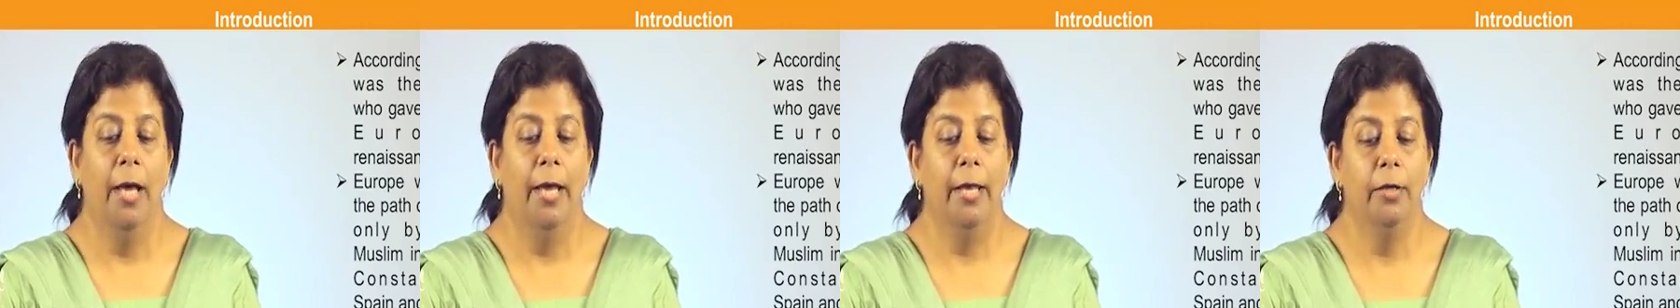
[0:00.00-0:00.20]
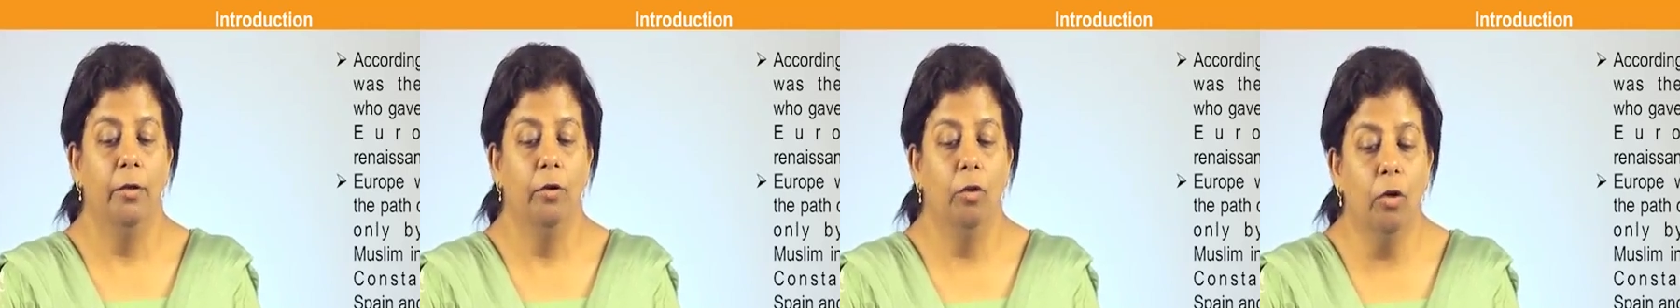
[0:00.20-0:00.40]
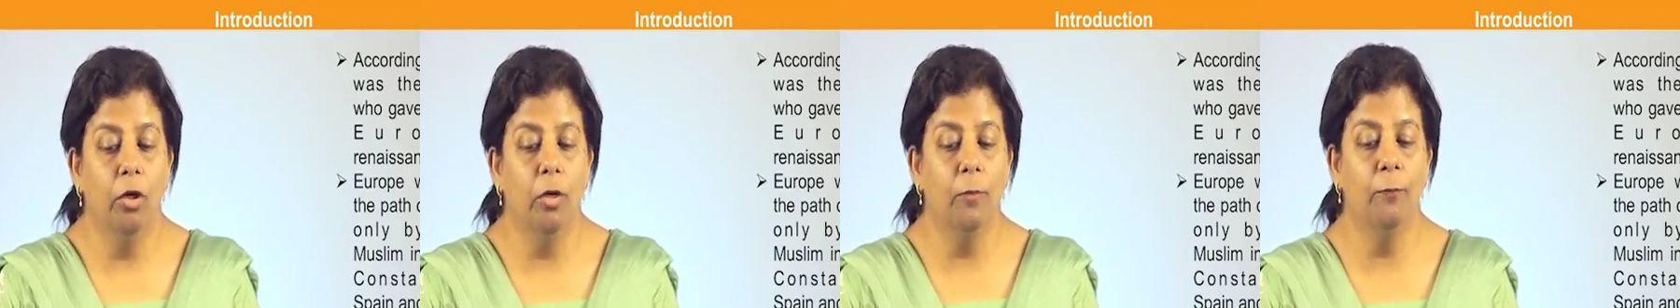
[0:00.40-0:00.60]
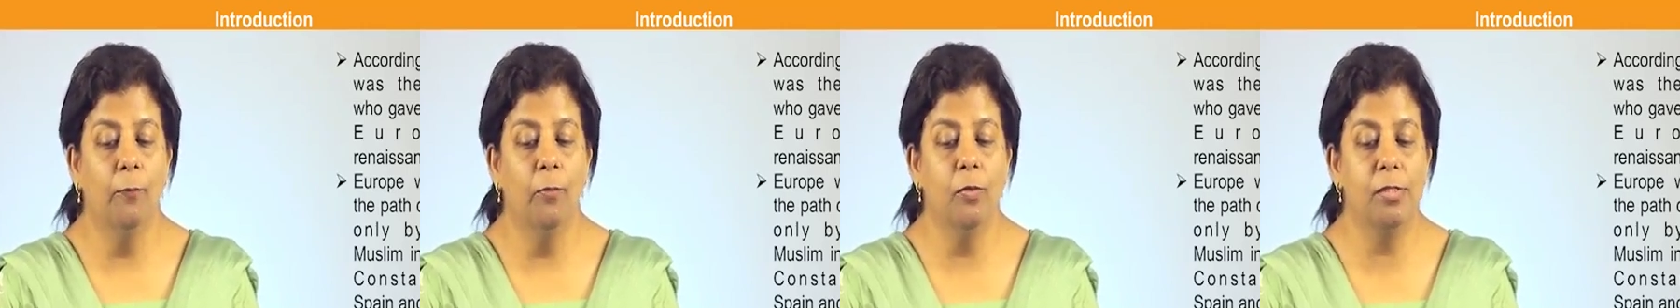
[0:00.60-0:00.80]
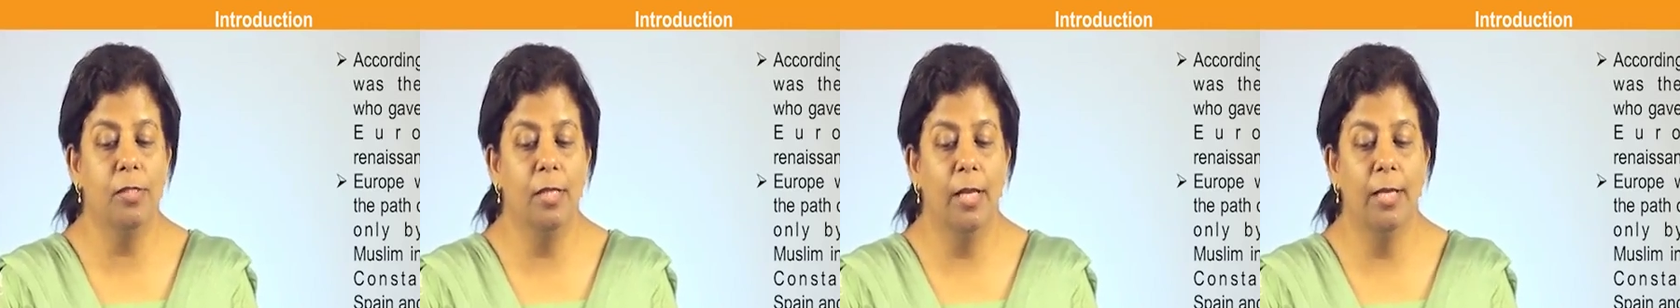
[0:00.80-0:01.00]
Europe
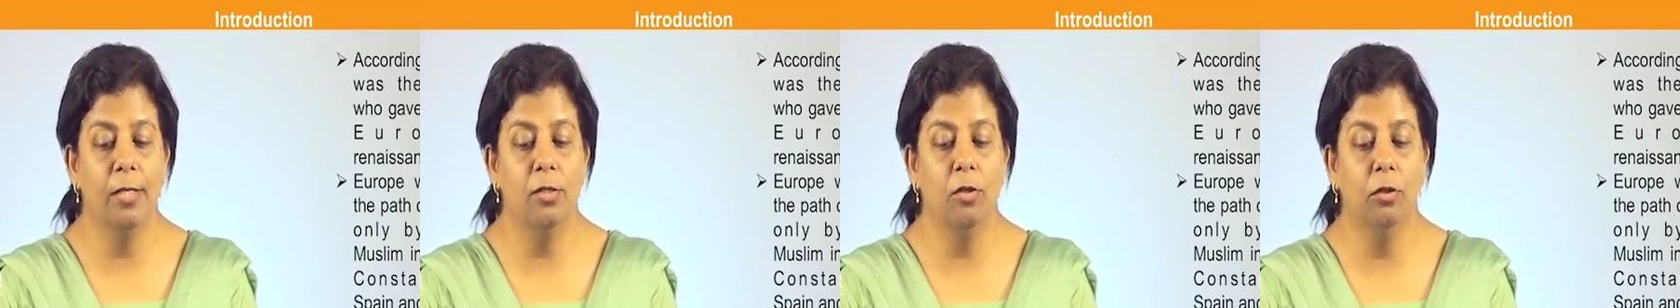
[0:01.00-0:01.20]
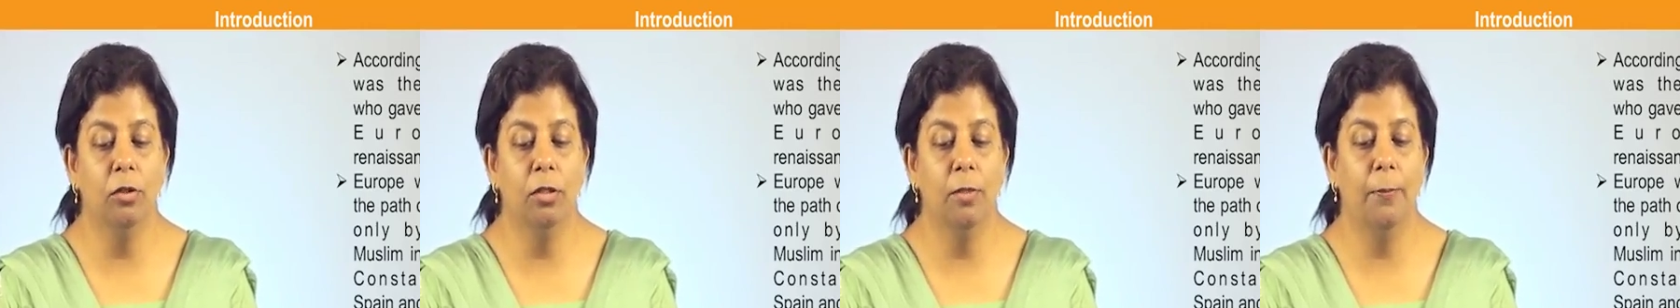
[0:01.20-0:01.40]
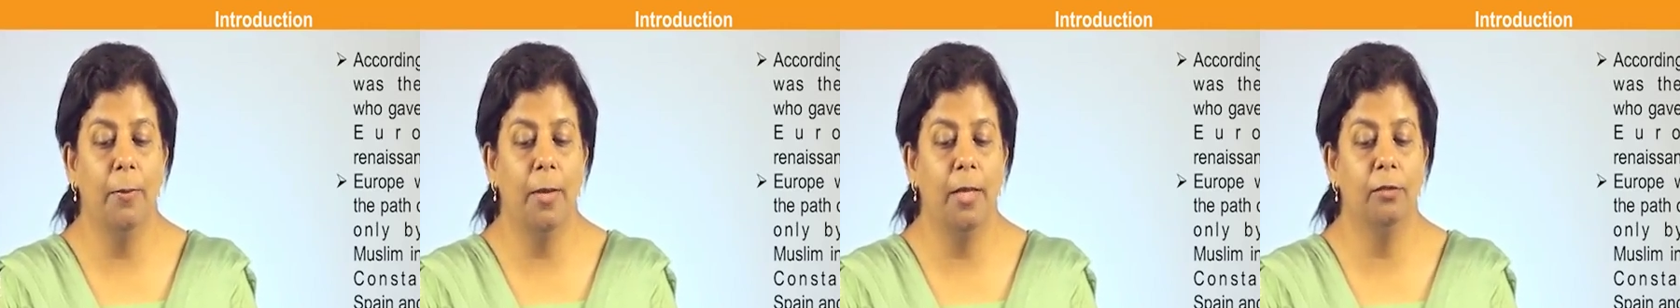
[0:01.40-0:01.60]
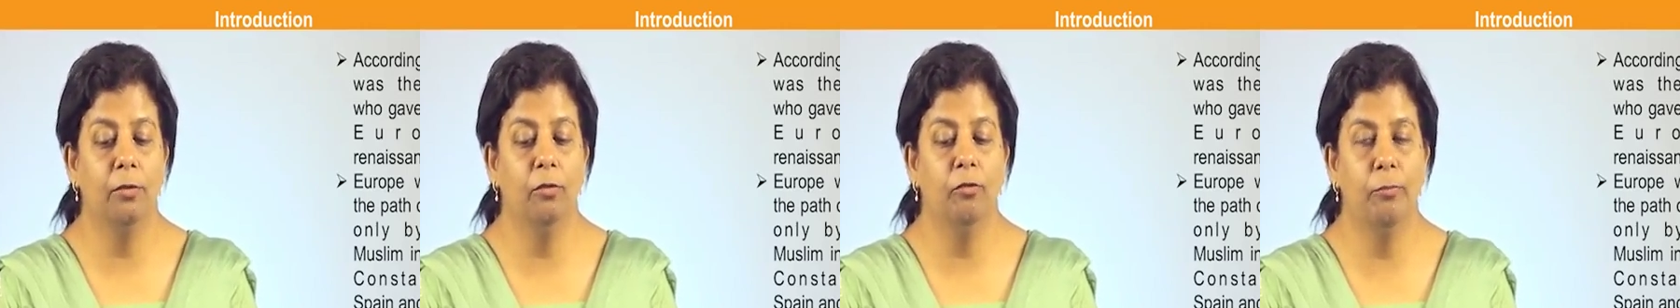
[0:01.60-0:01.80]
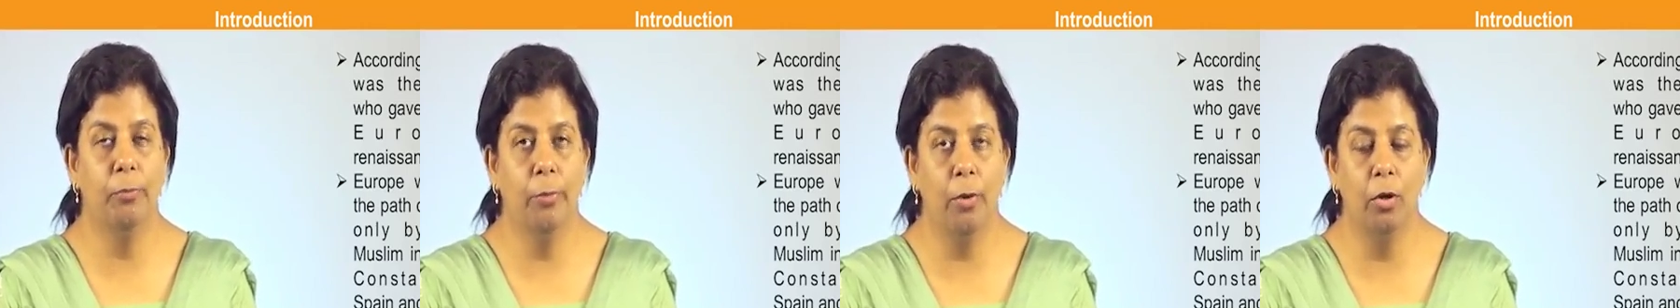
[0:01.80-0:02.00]
was led on the path of
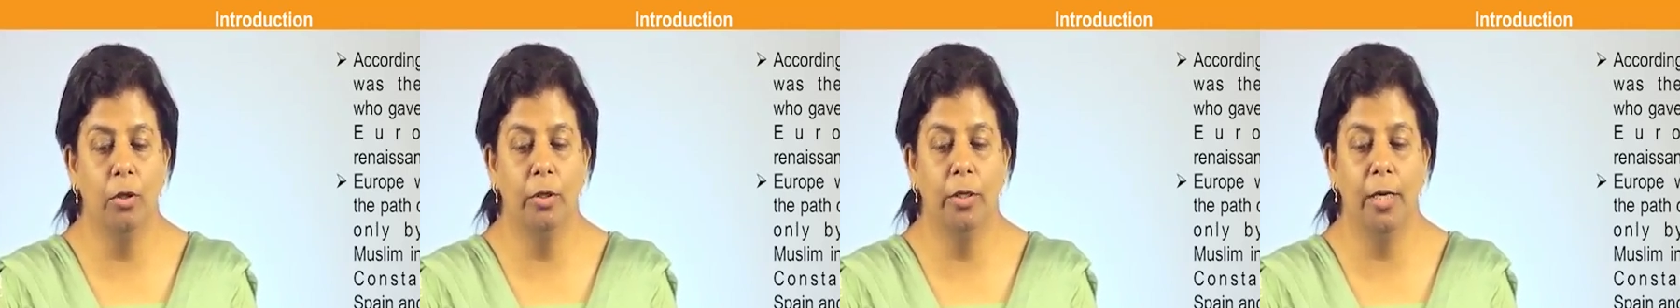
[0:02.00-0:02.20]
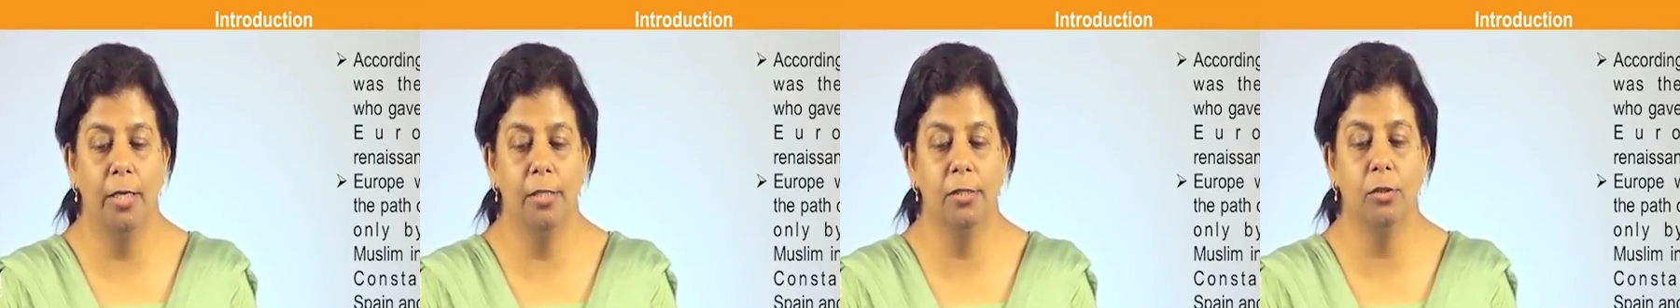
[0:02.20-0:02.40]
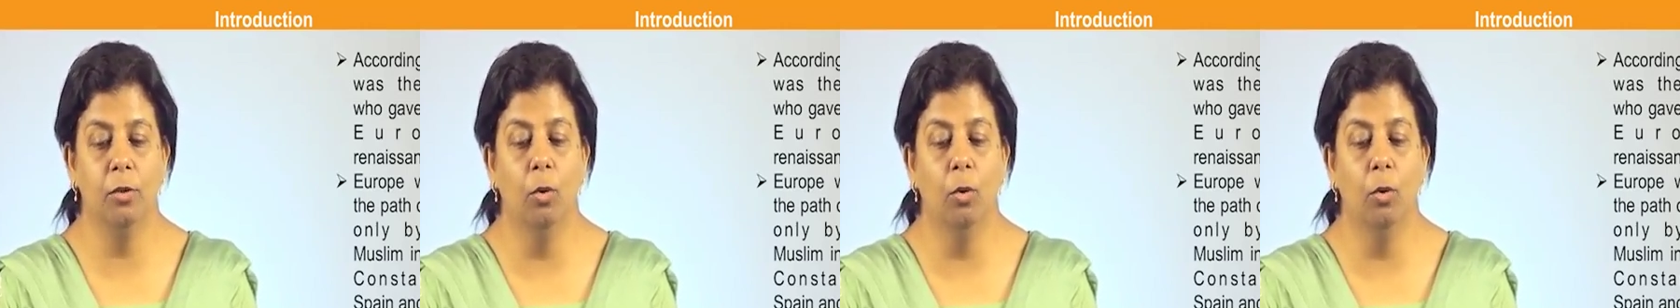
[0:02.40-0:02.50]
progress